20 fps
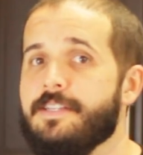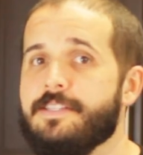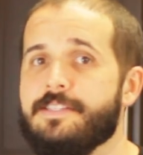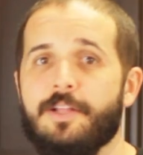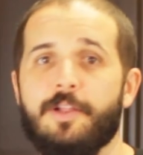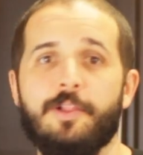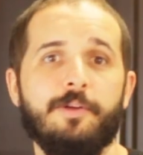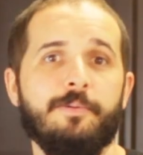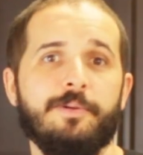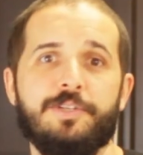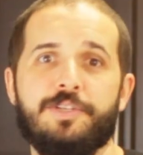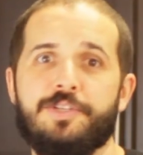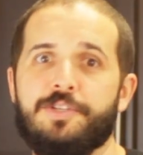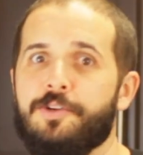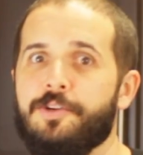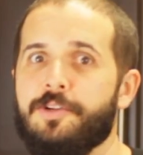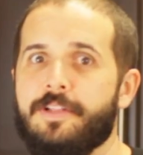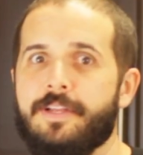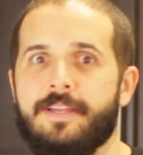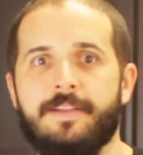Slowly but
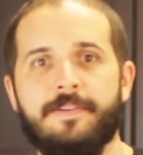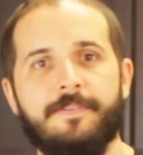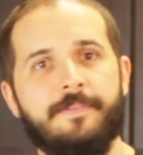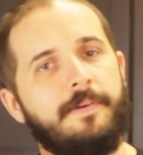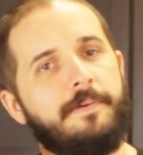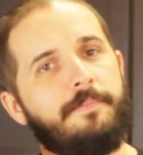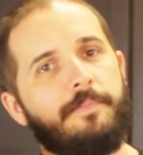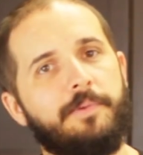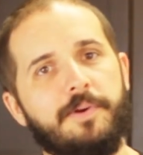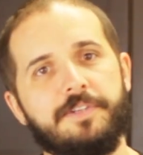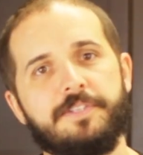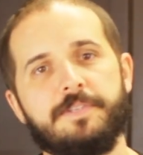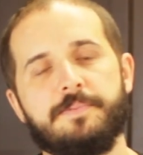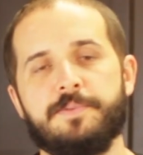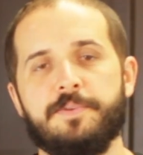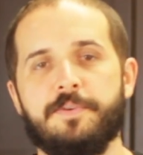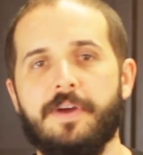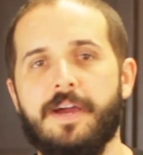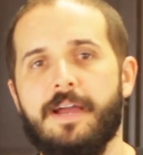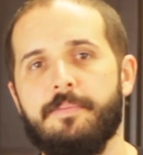surely, more
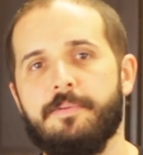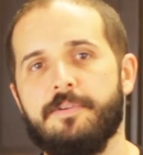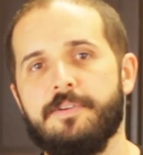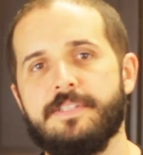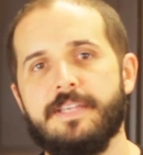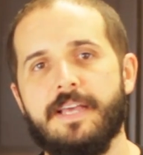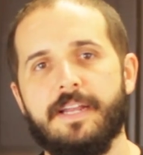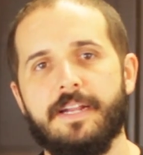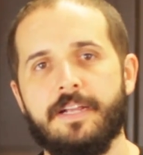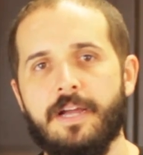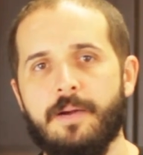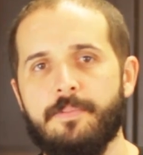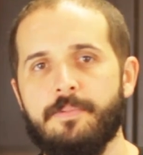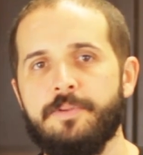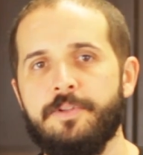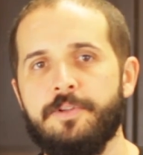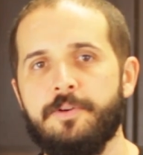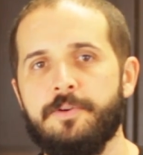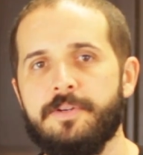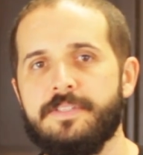subscribers, had a
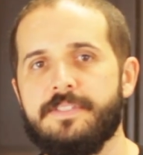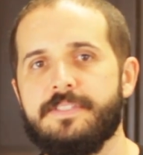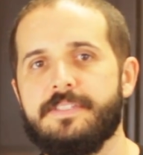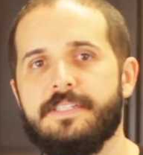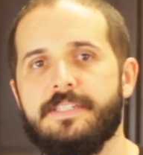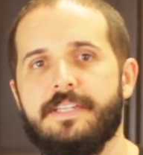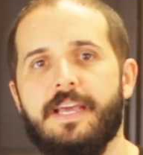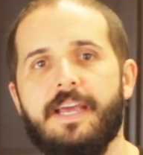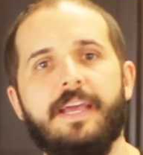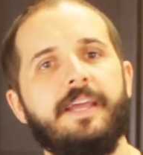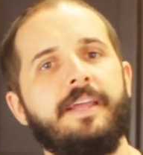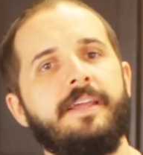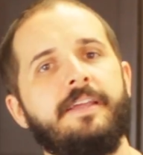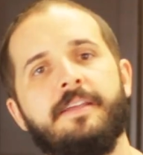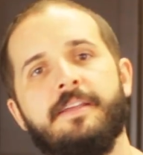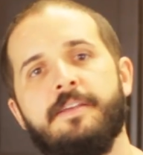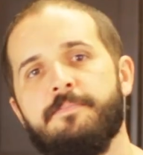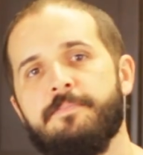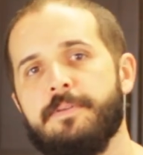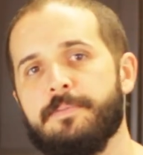couple new ones today.
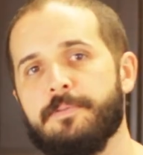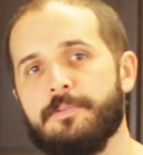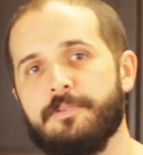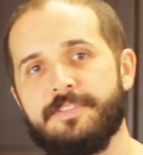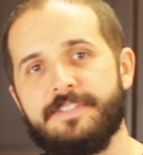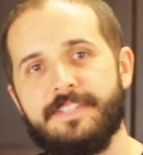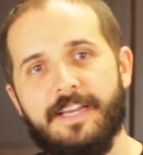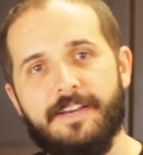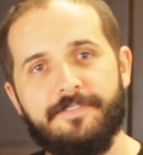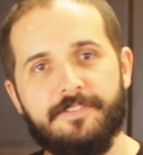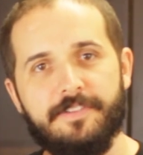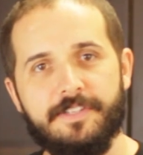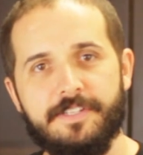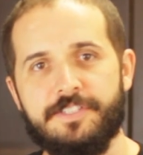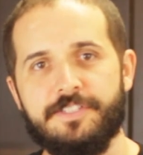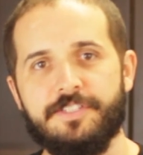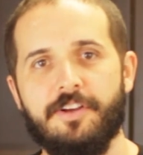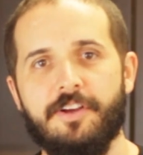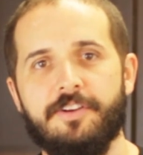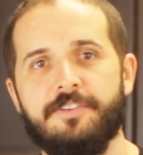People are definitely
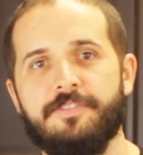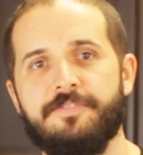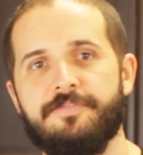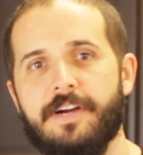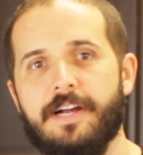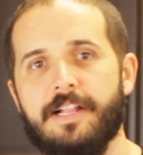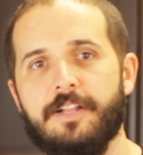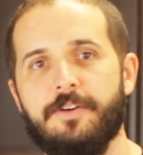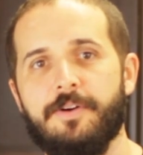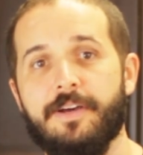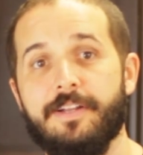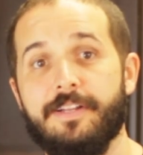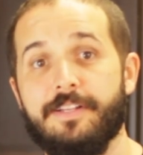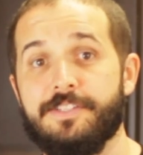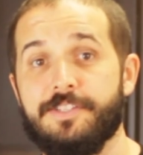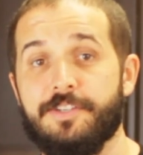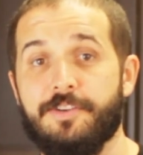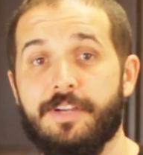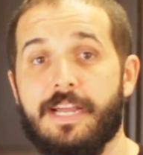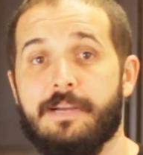starting to follow on
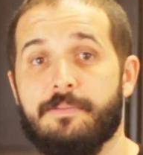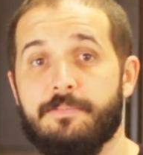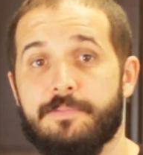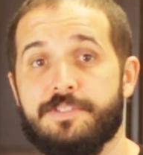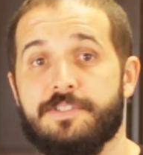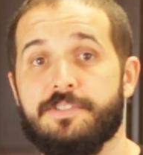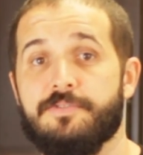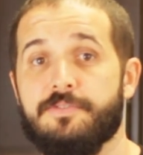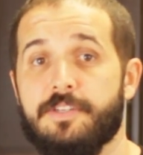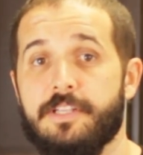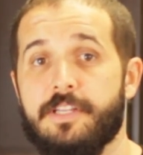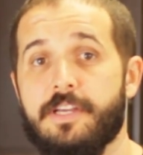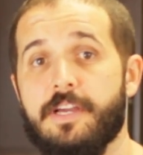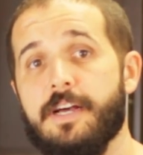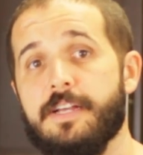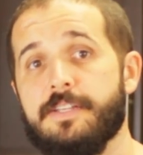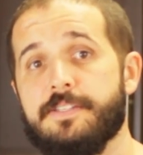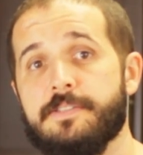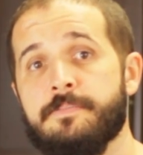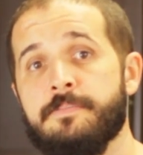Instagram, which is really
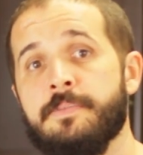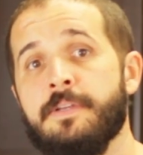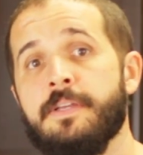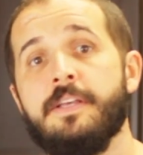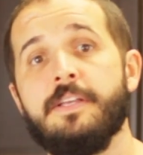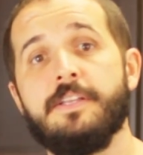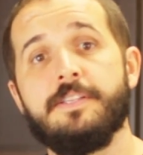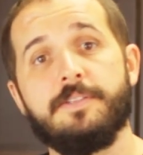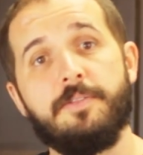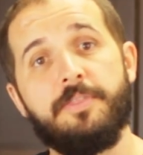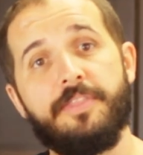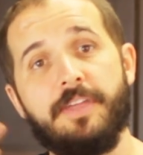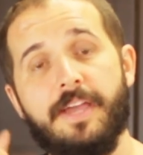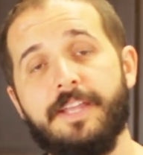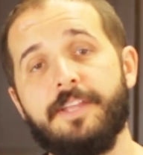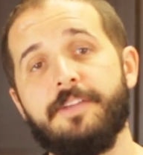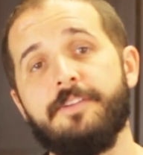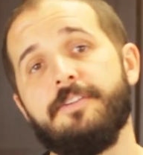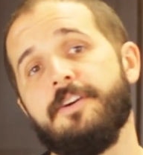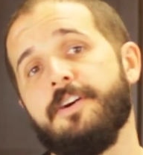awesome. So
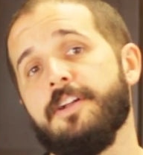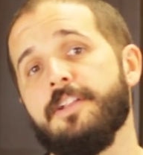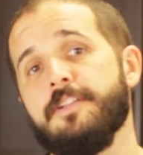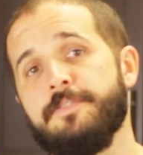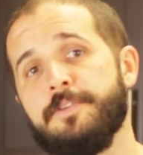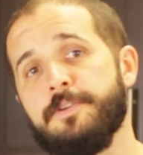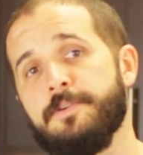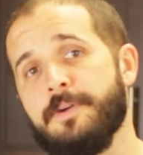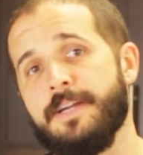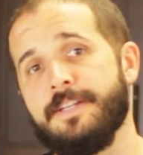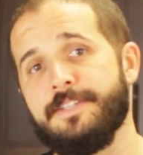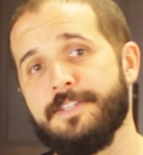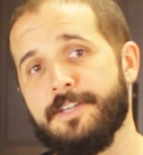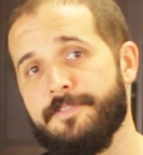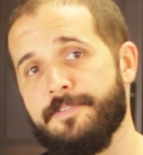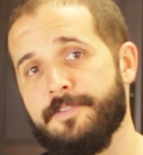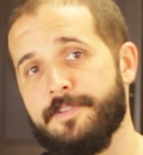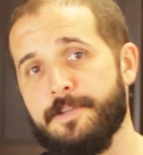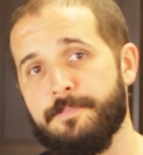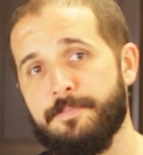thank you to all of you, I
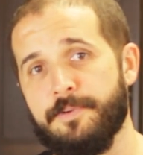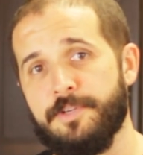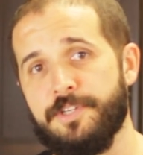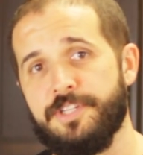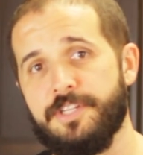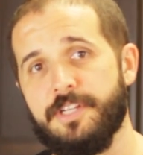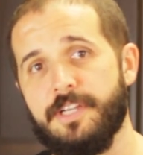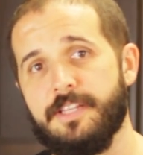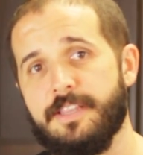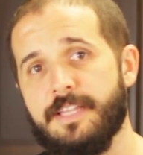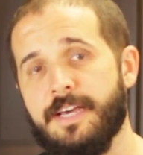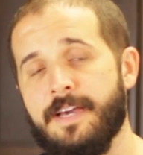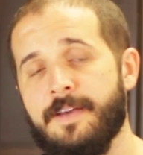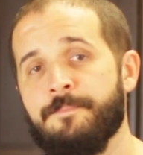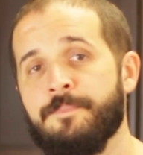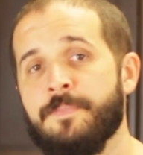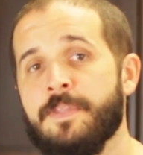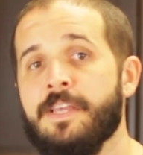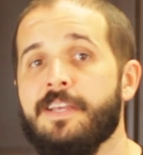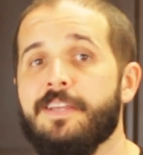definitely appreciate that.
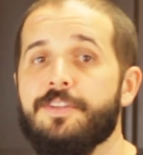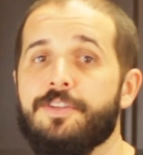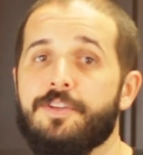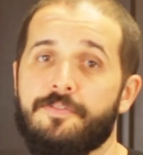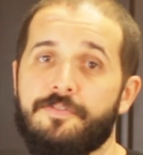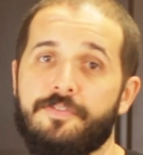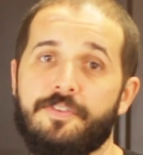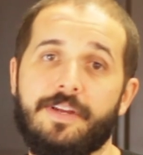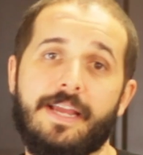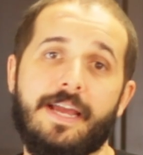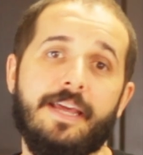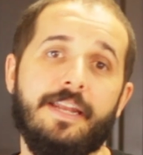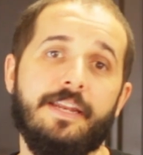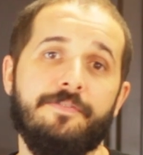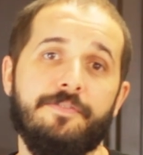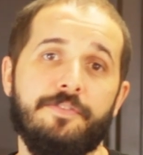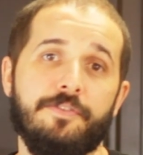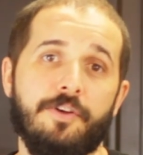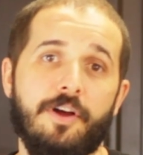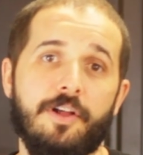Don't forget,
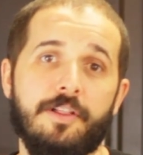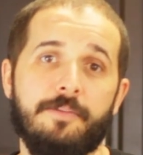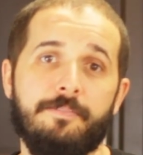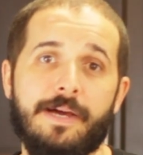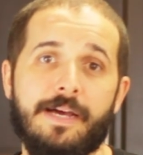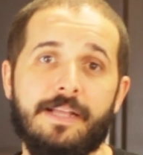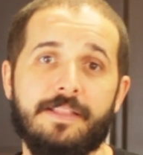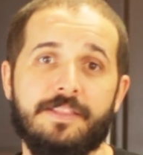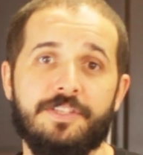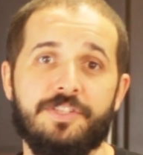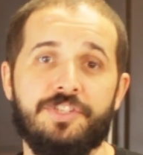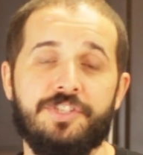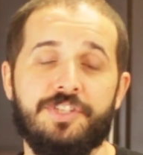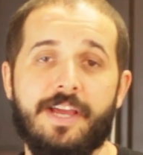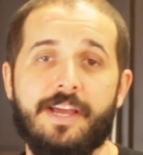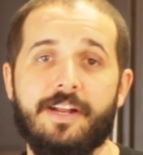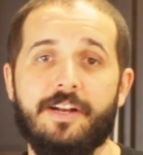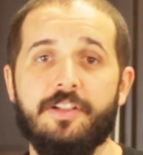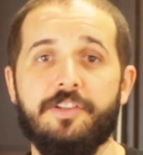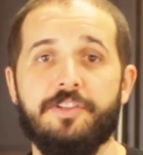if you're all about this
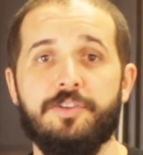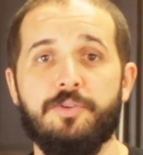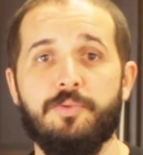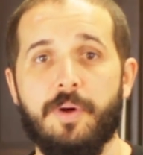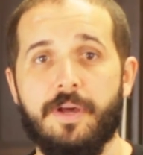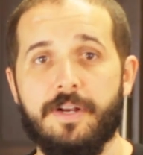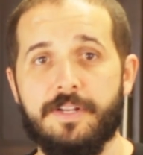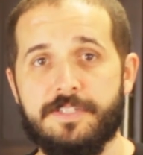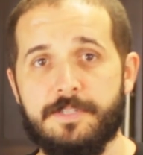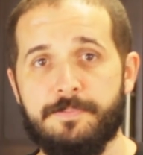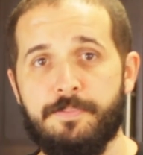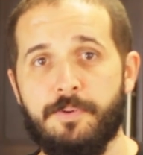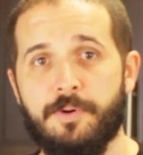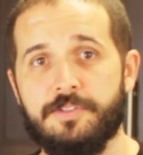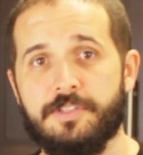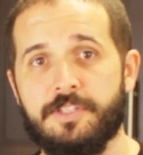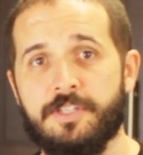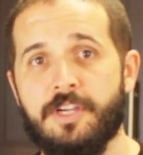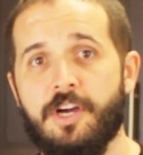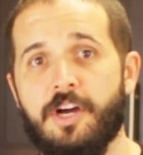channel and you want to
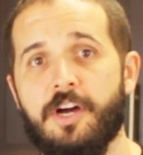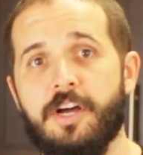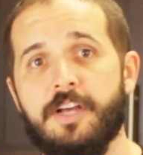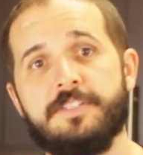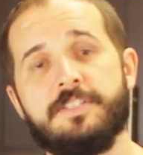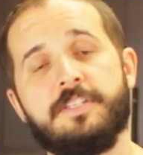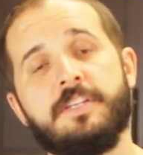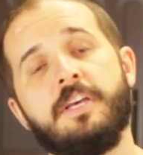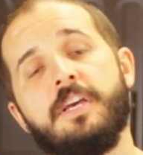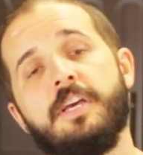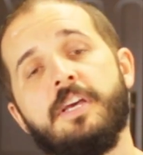support the cause,